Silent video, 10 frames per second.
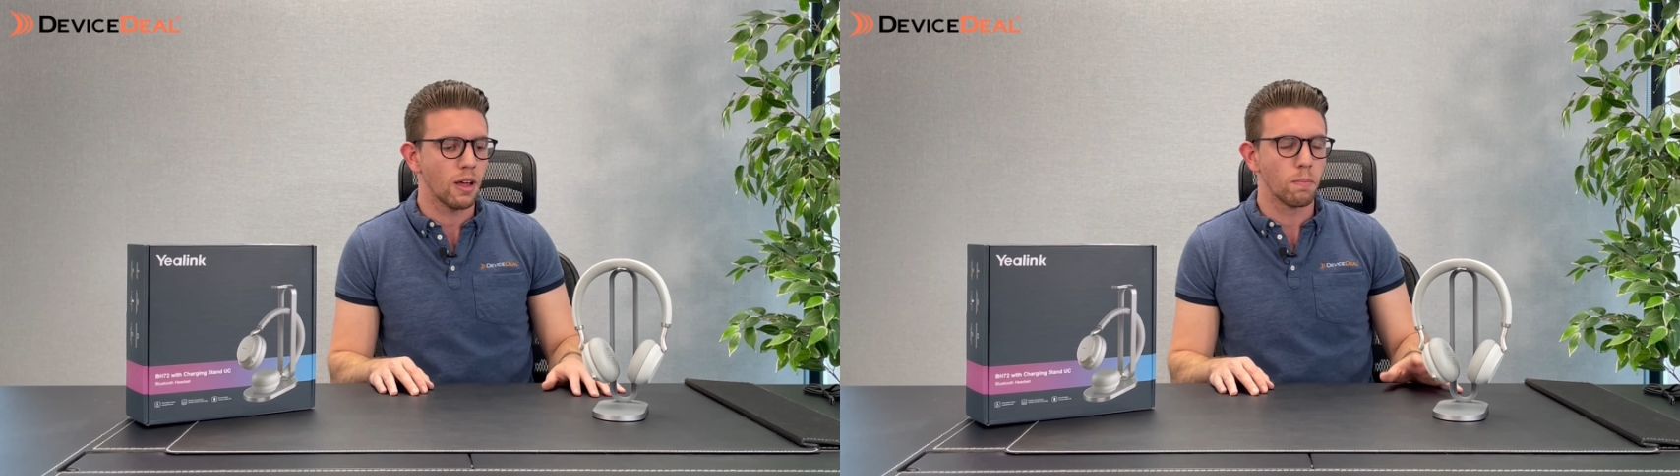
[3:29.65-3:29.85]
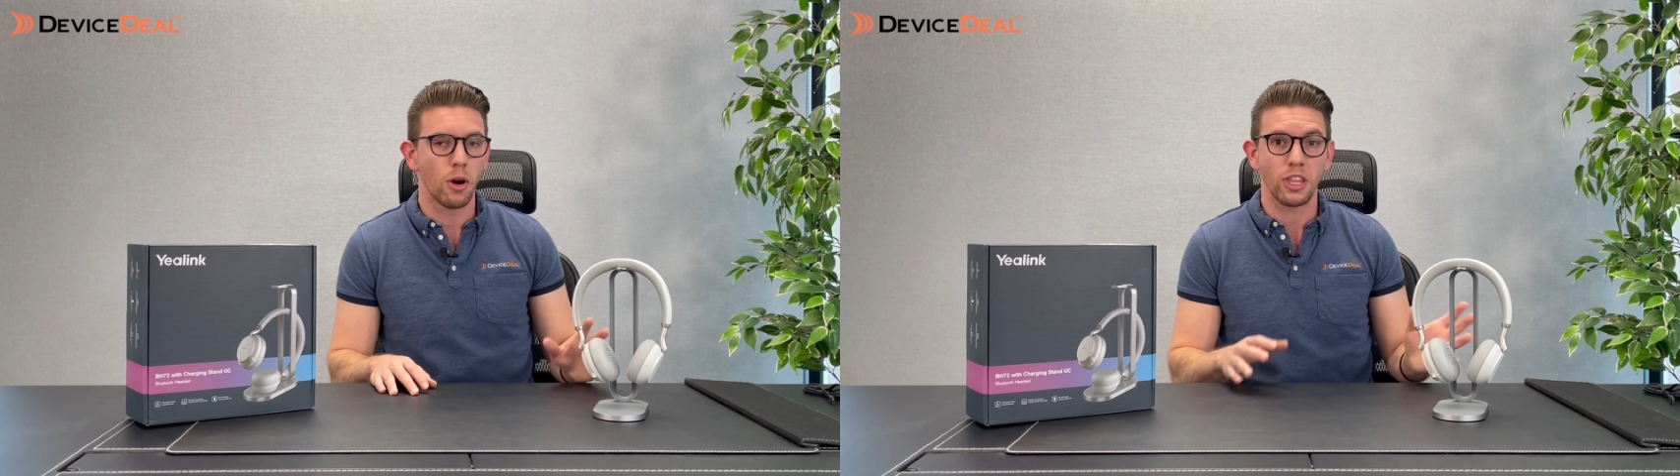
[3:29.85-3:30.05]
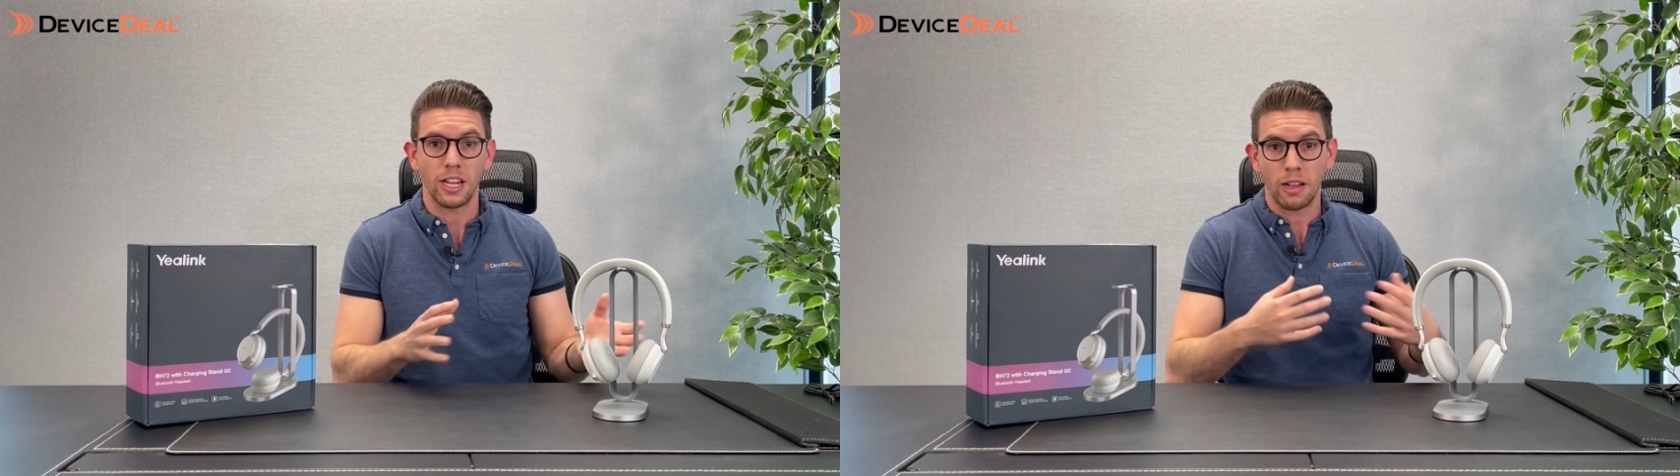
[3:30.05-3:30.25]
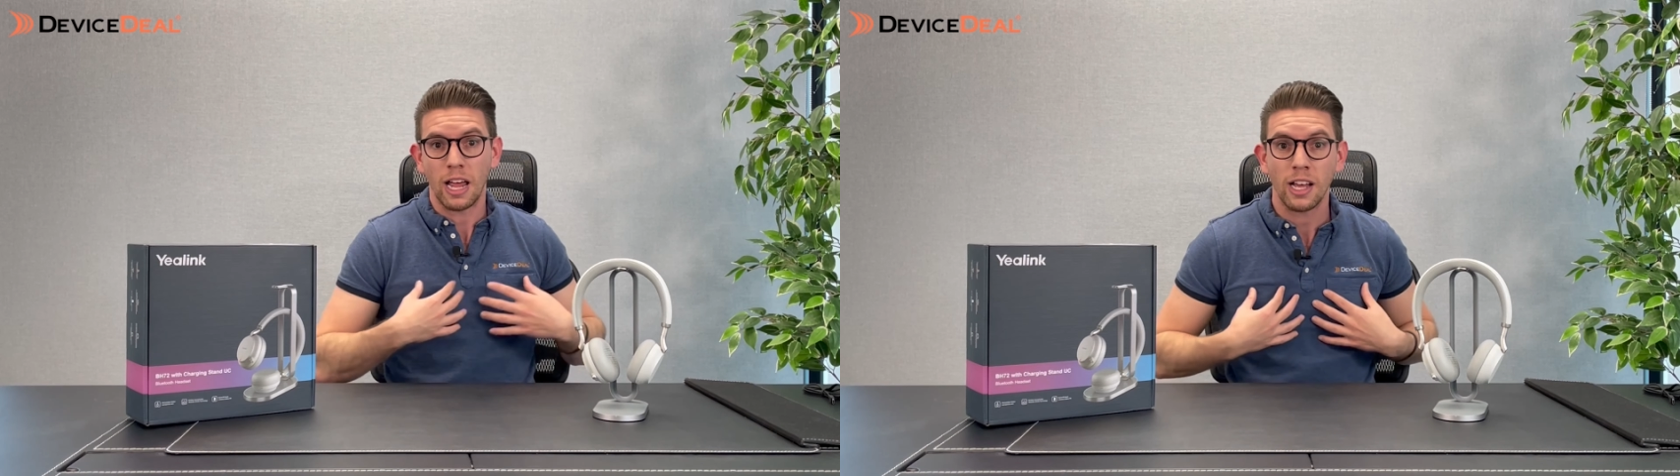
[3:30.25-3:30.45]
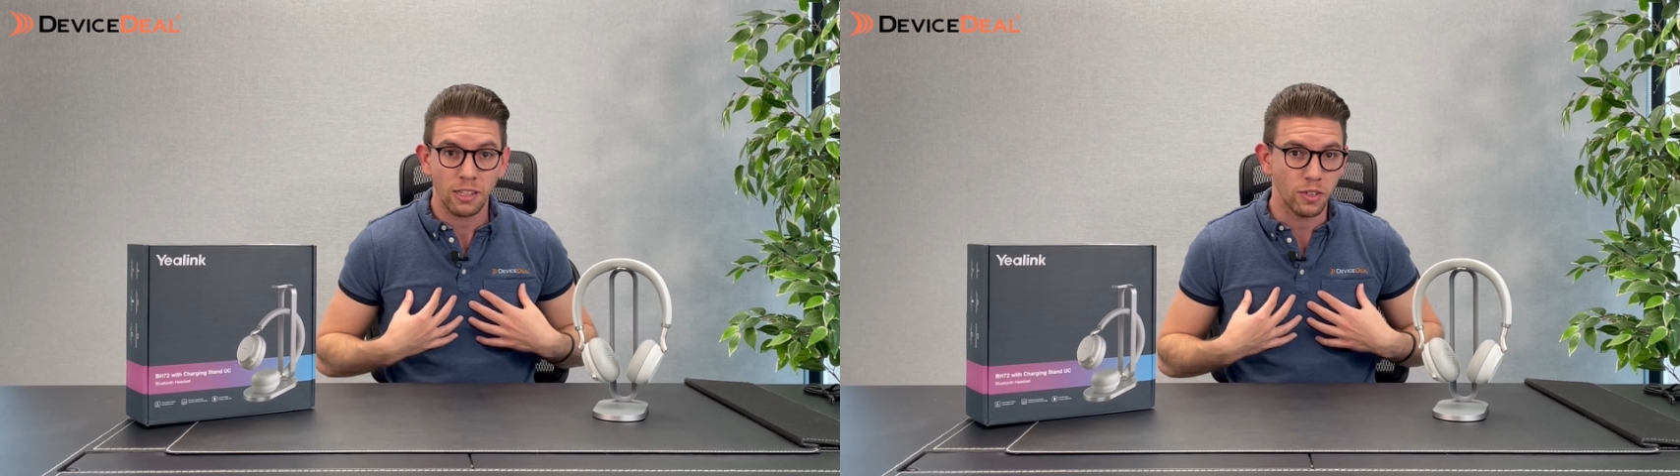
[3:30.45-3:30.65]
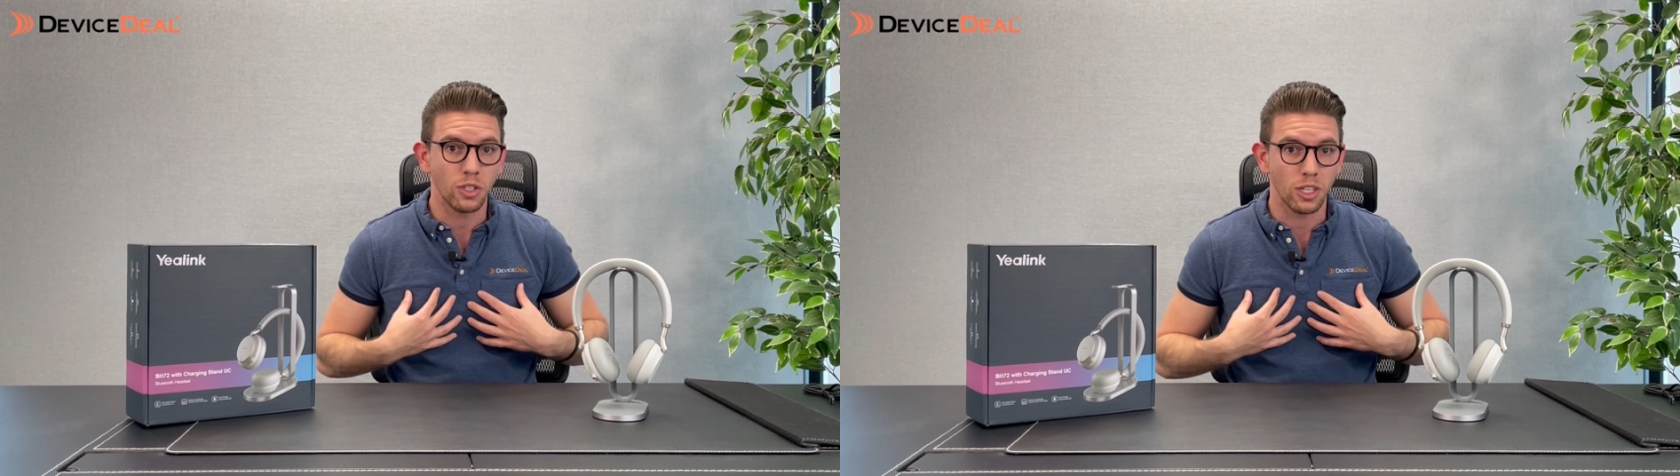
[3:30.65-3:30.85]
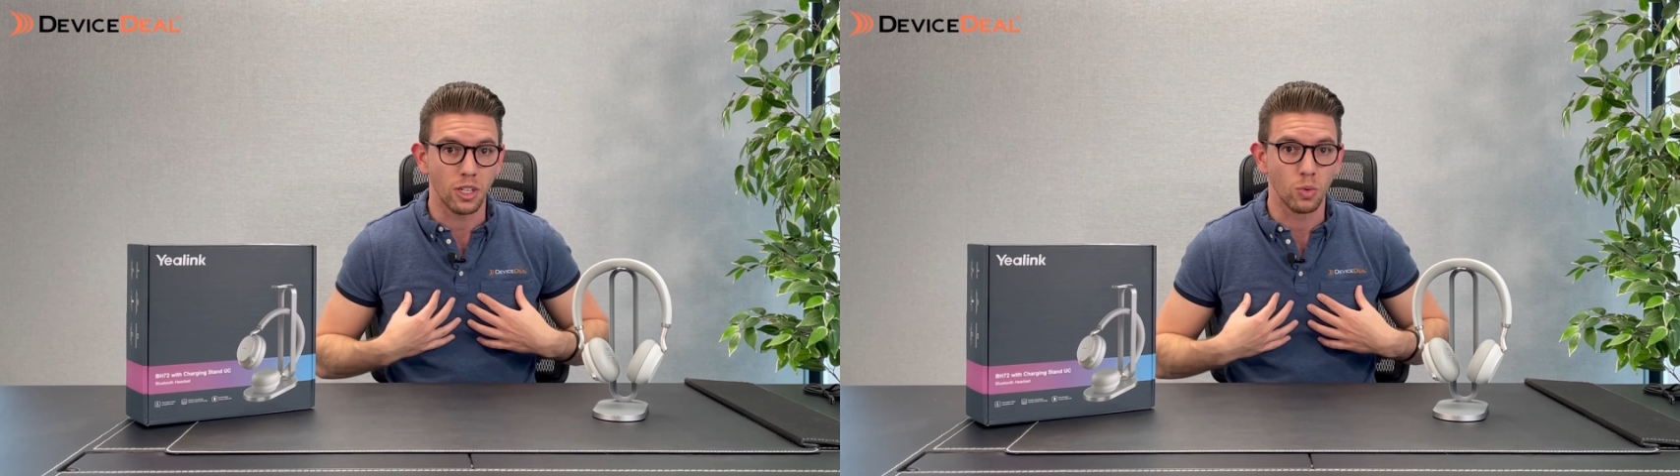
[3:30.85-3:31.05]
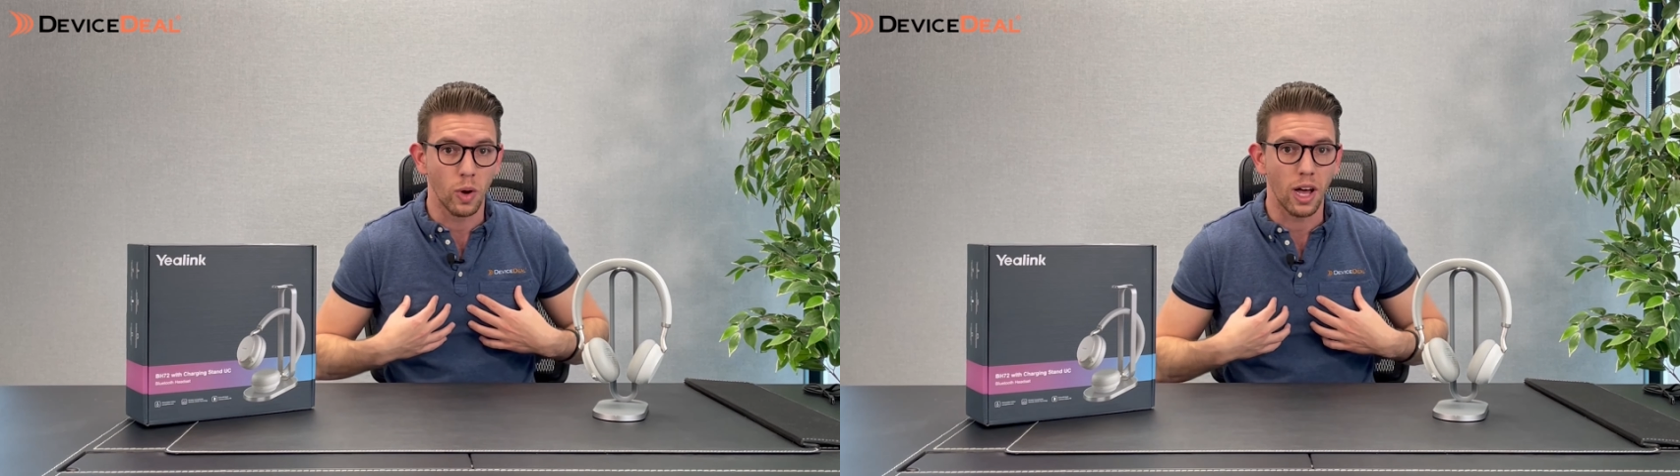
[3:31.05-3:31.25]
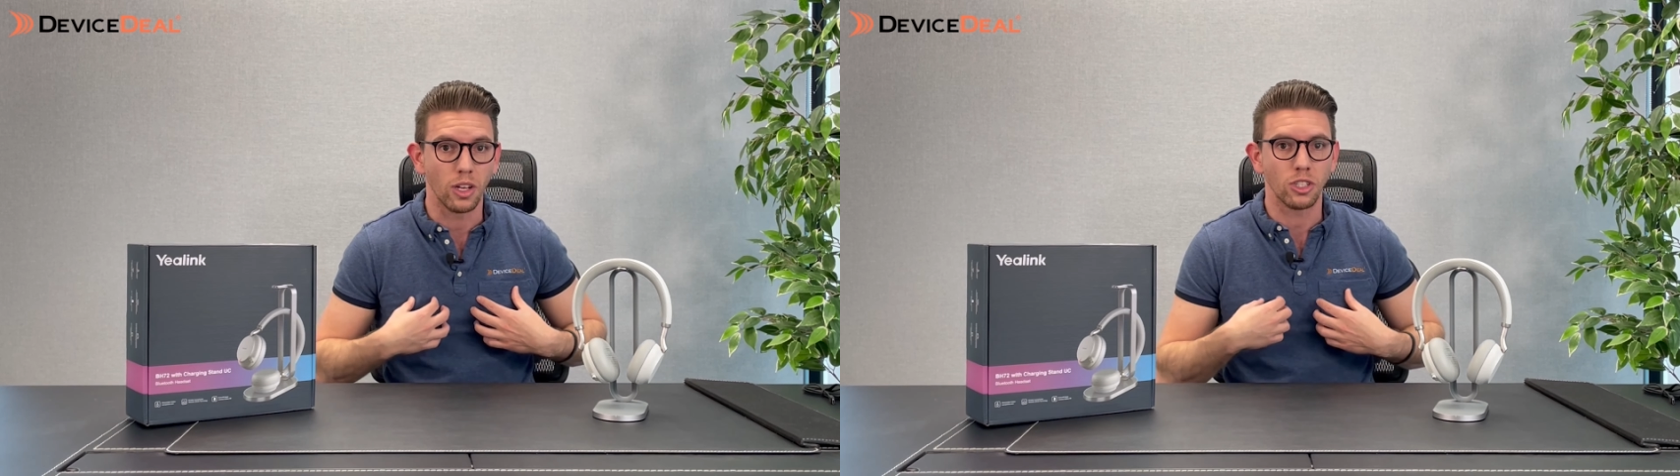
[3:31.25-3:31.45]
both, and I've used it as well.